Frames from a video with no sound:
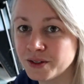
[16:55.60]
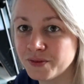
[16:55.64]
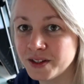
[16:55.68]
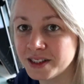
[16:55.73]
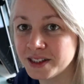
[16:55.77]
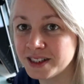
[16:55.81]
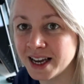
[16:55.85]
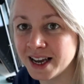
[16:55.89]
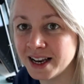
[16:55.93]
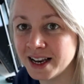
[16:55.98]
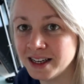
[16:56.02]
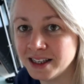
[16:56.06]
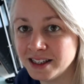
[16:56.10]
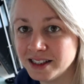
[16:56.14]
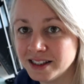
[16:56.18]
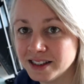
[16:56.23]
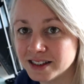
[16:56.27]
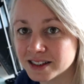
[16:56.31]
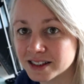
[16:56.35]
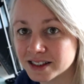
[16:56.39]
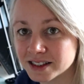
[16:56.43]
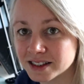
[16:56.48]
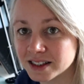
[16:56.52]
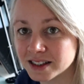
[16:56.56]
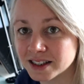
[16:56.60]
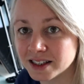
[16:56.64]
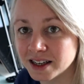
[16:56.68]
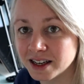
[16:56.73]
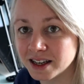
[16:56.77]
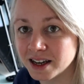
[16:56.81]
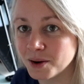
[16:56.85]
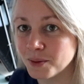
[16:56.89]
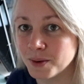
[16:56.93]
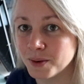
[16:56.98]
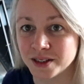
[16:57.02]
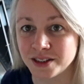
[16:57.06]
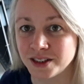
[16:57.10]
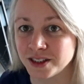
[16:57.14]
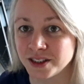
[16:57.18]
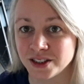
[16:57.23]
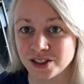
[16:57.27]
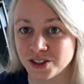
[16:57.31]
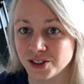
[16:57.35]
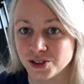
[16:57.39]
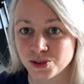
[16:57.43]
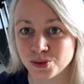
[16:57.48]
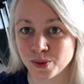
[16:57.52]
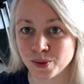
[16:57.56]
of the tins, which is
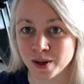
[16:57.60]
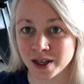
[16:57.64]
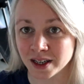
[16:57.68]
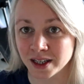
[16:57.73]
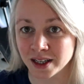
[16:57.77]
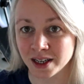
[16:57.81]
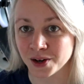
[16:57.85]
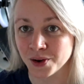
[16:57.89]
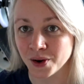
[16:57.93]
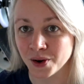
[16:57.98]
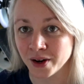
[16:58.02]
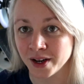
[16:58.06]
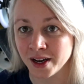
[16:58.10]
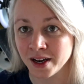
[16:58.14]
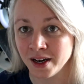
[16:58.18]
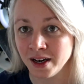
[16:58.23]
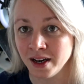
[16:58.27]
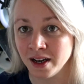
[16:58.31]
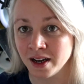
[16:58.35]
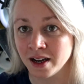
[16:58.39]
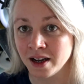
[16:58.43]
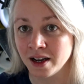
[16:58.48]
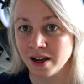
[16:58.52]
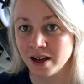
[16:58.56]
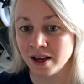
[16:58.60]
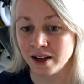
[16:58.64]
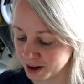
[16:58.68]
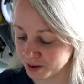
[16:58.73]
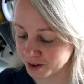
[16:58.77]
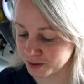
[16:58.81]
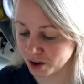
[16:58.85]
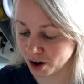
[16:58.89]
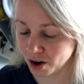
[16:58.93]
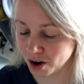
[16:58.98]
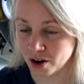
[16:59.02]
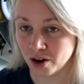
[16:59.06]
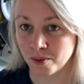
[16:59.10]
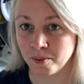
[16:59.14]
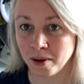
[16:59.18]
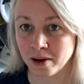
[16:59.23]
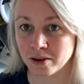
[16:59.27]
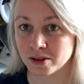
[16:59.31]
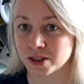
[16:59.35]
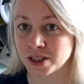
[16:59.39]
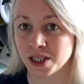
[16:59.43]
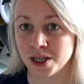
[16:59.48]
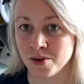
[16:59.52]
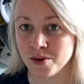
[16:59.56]
just really annoying. I've got
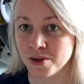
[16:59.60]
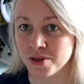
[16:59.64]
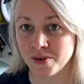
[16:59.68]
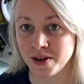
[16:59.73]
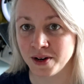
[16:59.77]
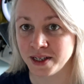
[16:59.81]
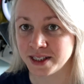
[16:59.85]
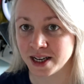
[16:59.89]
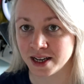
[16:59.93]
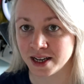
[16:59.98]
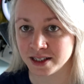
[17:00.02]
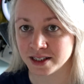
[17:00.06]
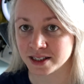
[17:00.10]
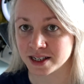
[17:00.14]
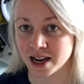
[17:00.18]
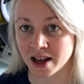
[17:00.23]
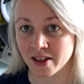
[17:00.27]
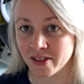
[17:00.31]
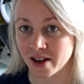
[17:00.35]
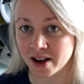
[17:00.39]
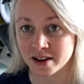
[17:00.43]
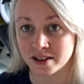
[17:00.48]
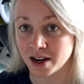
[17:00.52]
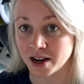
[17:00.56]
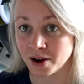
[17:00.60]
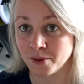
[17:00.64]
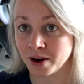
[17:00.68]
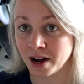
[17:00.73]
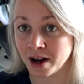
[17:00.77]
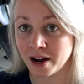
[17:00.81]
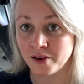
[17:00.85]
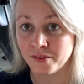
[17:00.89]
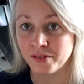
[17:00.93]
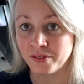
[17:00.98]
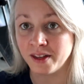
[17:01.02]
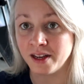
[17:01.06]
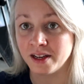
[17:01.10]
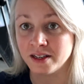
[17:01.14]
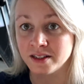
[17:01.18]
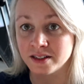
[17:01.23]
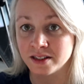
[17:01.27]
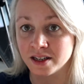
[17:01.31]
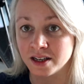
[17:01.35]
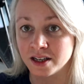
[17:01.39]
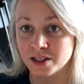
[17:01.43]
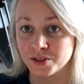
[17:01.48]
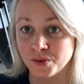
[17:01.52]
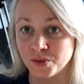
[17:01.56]
about 2 or 3 tins now that I don't have the
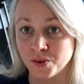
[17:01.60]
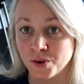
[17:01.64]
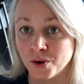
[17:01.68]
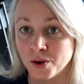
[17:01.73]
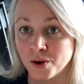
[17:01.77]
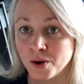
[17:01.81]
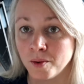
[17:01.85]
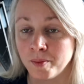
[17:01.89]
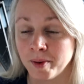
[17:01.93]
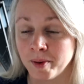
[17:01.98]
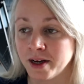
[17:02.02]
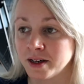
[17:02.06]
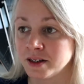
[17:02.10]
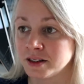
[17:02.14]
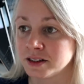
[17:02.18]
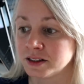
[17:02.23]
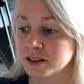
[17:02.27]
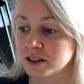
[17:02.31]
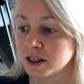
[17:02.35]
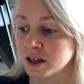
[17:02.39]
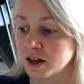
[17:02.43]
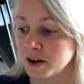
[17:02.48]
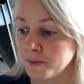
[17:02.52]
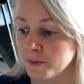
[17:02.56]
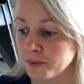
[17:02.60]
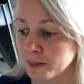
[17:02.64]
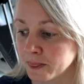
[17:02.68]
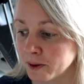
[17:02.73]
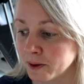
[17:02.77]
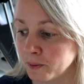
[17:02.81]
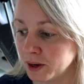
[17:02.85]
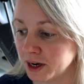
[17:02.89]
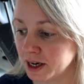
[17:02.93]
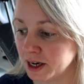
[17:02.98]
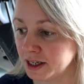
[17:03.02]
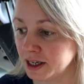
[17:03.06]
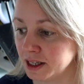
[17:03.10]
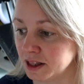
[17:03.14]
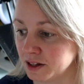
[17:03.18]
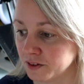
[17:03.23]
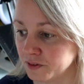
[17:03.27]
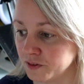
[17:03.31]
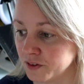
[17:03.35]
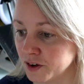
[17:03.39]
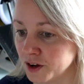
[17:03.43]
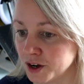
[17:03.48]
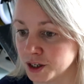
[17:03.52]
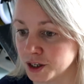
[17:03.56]
inserts for because when I did the
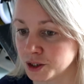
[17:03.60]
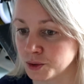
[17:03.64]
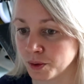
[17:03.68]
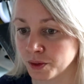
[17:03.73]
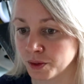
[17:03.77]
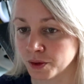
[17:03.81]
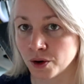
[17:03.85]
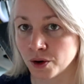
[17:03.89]
first one